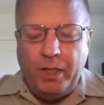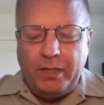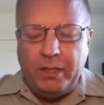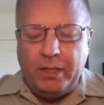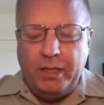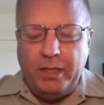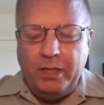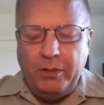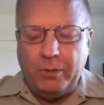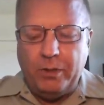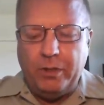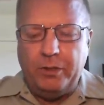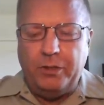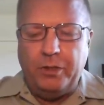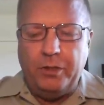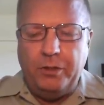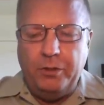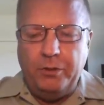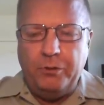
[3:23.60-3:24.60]
But in
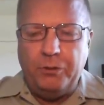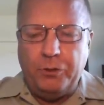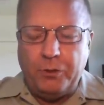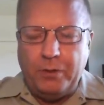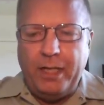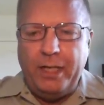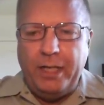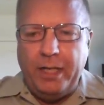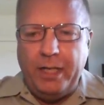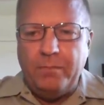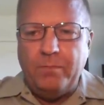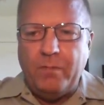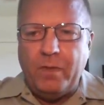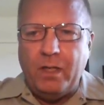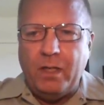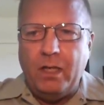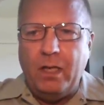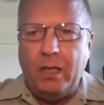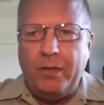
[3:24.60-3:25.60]
order to do
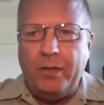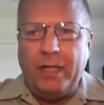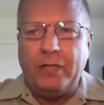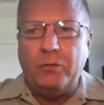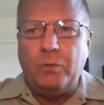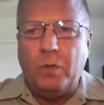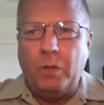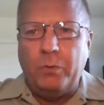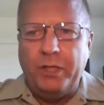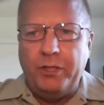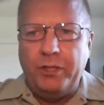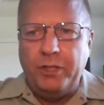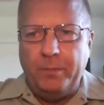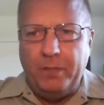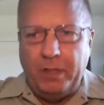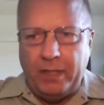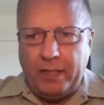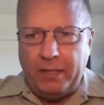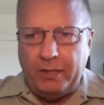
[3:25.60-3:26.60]
training, uh, that's what we
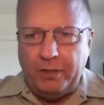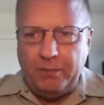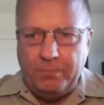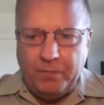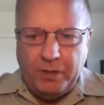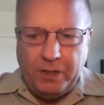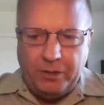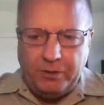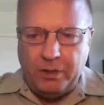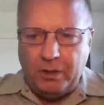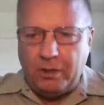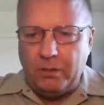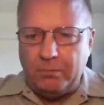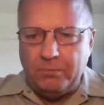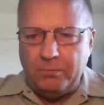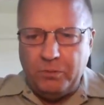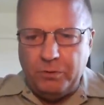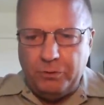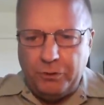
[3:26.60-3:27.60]
simulate that
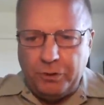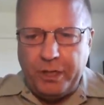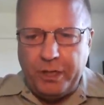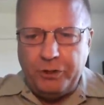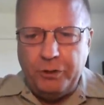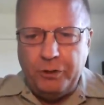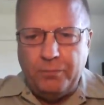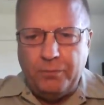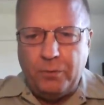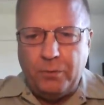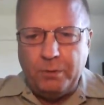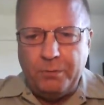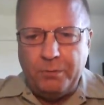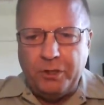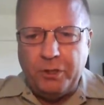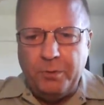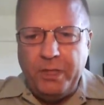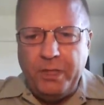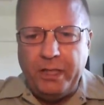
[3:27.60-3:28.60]
uh, traditional
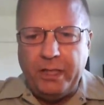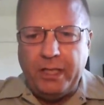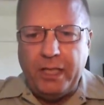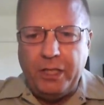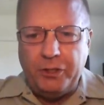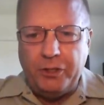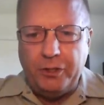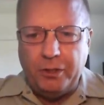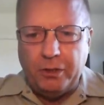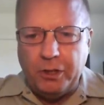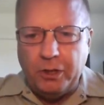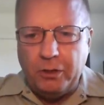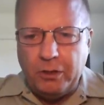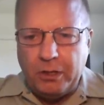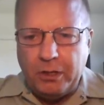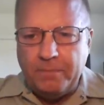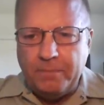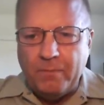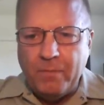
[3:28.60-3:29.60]
forms of communication are
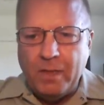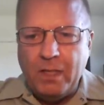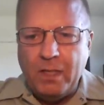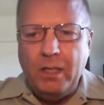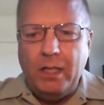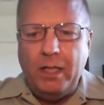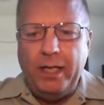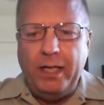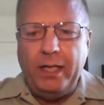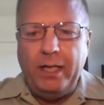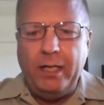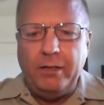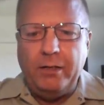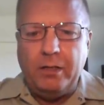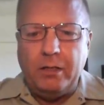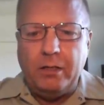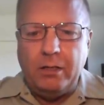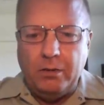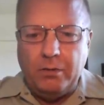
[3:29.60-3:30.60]
gone,
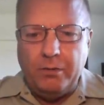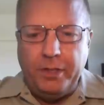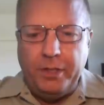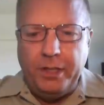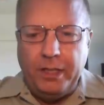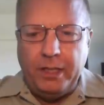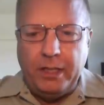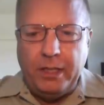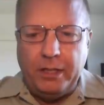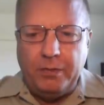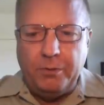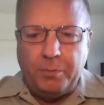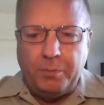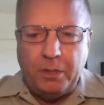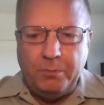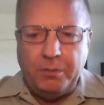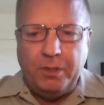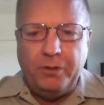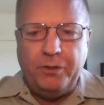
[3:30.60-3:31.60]
and the uh,
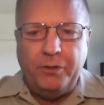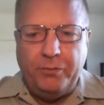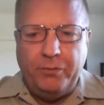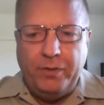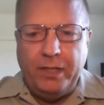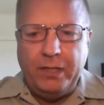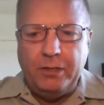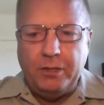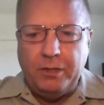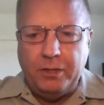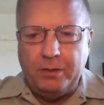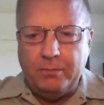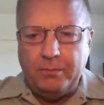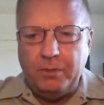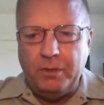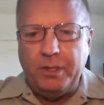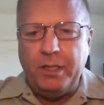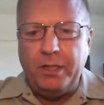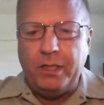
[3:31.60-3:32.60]
Department of
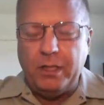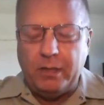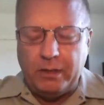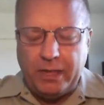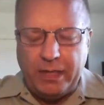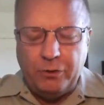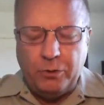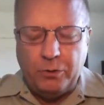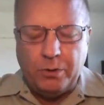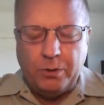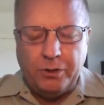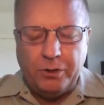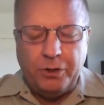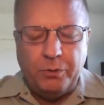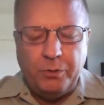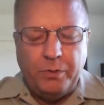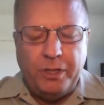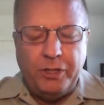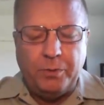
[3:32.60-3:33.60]
Defense, the
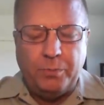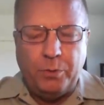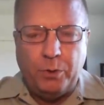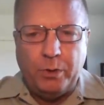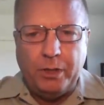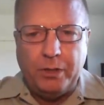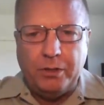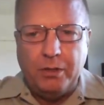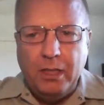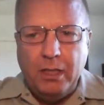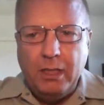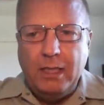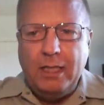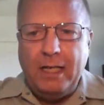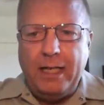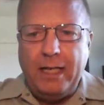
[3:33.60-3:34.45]
headquarters that we support,